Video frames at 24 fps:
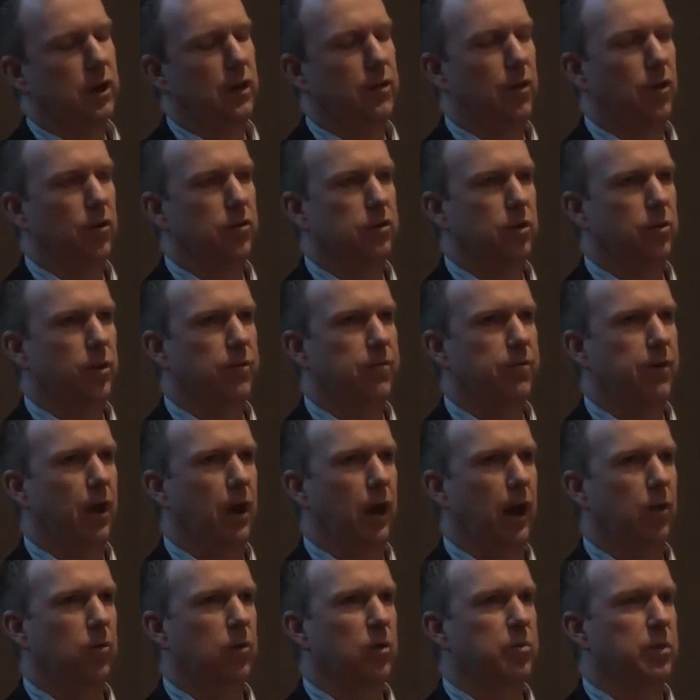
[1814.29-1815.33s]
on those that we
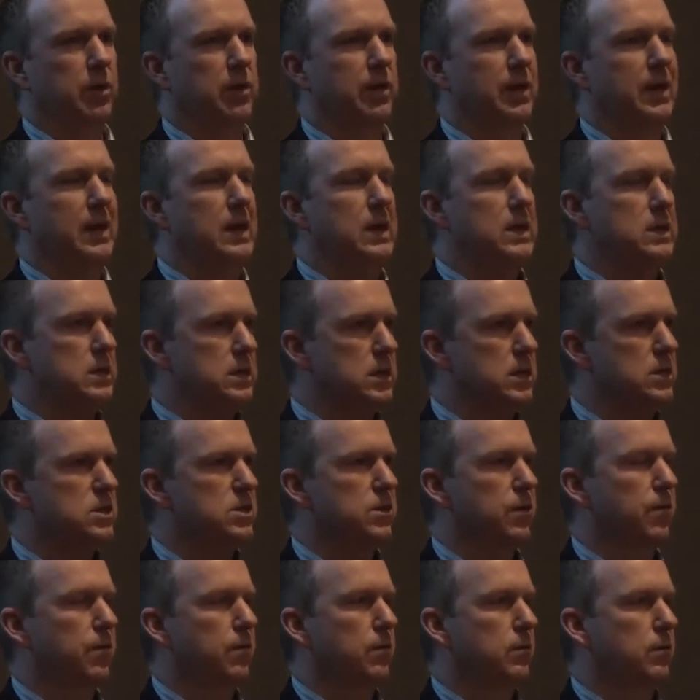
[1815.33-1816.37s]
felt like would be the easiest
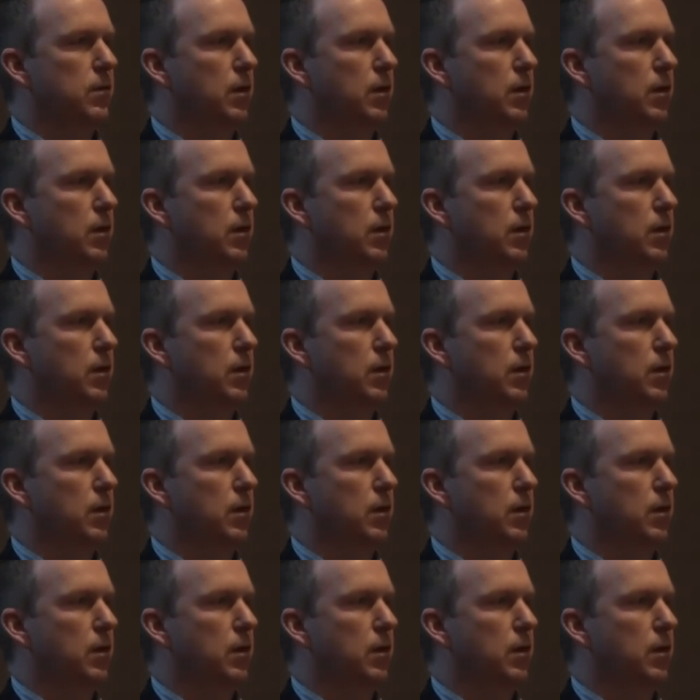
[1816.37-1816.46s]
to,